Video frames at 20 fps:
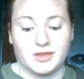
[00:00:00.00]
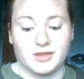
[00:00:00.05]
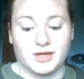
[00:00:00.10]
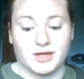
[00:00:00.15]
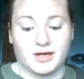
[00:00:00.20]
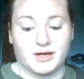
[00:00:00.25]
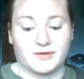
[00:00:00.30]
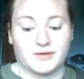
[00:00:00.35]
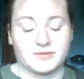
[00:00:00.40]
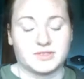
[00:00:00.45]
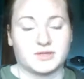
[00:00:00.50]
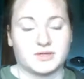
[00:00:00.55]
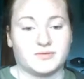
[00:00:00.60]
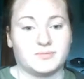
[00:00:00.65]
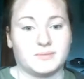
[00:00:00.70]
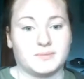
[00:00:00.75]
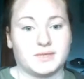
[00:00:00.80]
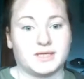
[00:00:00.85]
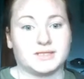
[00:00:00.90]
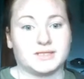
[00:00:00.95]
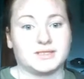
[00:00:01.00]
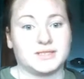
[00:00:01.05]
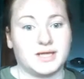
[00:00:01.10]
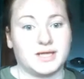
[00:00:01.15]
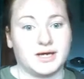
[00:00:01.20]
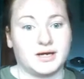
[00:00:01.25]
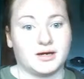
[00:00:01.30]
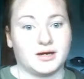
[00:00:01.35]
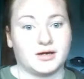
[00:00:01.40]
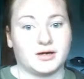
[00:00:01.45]
than have somebody
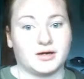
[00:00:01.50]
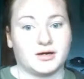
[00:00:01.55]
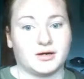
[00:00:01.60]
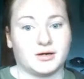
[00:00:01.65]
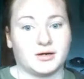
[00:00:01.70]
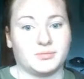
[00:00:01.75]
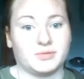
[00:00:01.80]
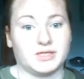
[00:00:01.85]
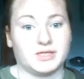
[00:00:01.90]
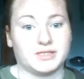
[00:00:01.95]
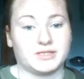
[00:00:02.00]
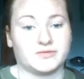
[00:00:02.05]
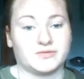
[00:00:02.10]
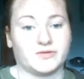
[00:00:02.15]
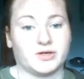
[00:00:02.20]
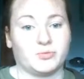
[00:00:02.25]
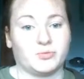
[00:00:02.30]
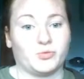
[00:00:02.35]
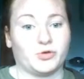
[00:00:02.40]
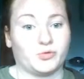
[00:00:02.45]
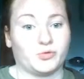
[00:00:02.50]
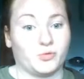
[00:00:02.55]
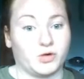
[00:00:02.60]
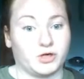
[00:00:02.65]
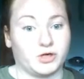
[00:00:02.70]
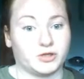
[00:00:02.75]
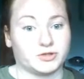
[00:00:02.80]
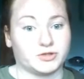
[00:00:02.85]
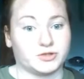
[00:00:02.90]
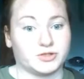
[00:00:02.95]
tear a piece of him with
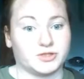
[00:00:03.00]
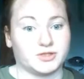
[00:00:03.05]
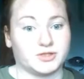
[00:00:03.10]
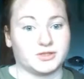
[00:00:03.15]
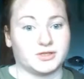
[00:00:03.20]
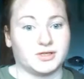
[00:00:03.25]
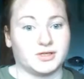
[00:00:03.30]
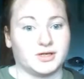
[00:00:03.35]
words.